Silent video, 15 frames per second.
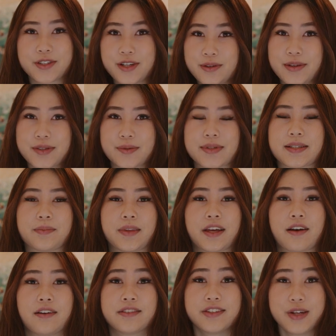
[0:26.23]
do this with something
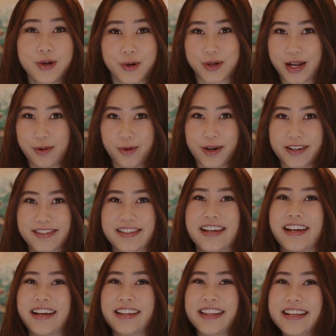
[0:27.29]
called neural networks.
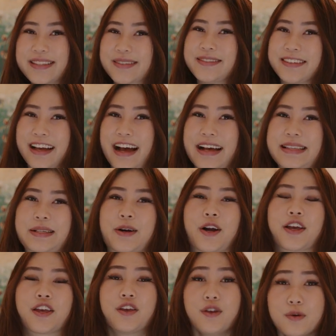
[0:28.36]
These cool guys are a
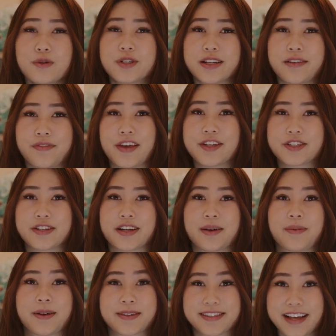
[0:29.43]
huge innovation in
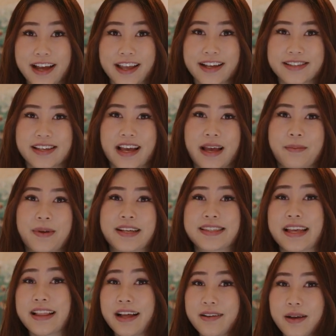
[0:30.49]
computer science because
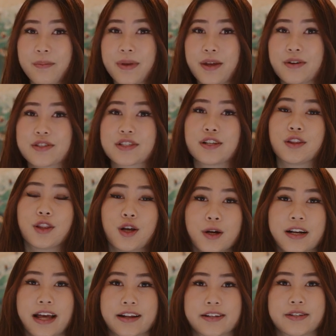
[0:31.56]
they allow computers to
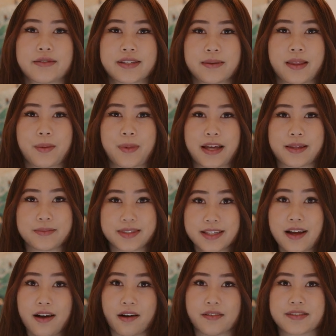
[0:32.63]
learn how to do something by
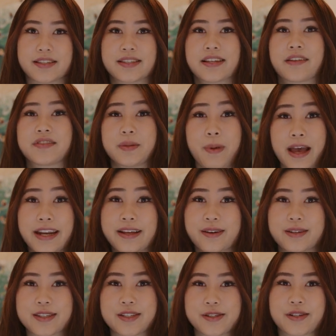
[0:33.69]
themselves instead of depending
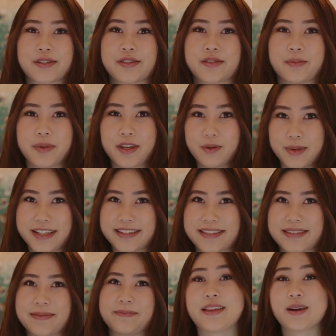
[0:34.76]
on instructions from
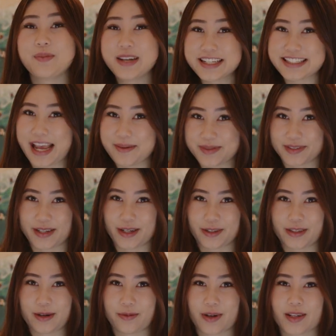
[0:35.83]
humans. There are many types of
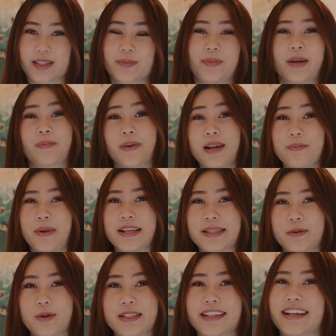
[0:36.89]
neural networks, but a pretty
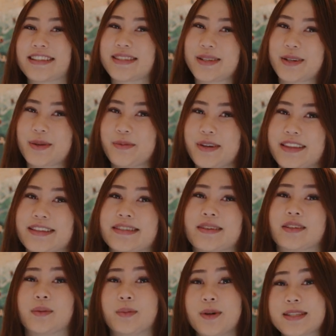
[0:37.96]
basic one to get started with is
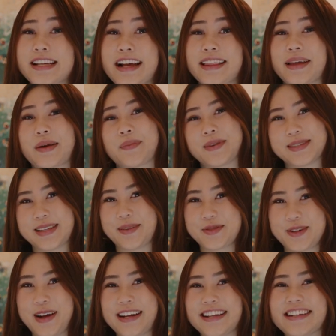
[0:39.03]
called a multi-layer
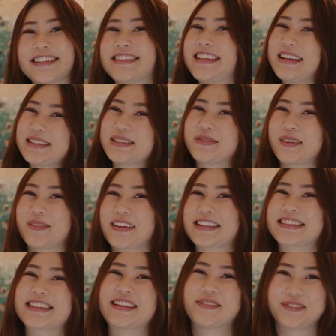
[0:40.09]
perceptron. Sounds super
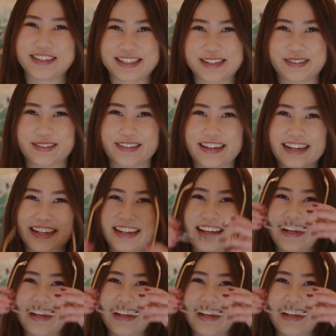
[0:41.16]
fancy, but don't worry.